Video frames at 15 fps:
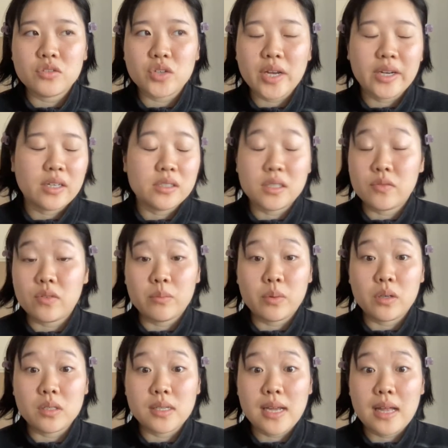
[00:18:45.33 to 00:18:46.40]
trying on different
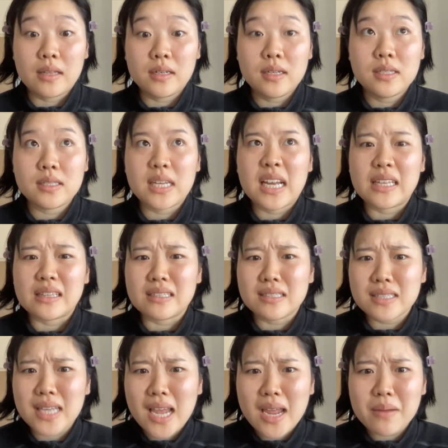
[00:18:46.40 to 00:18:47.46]
personalities, yet at the
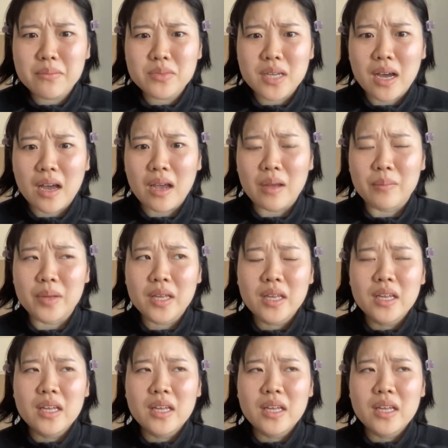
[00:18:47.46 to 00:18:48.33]
same time,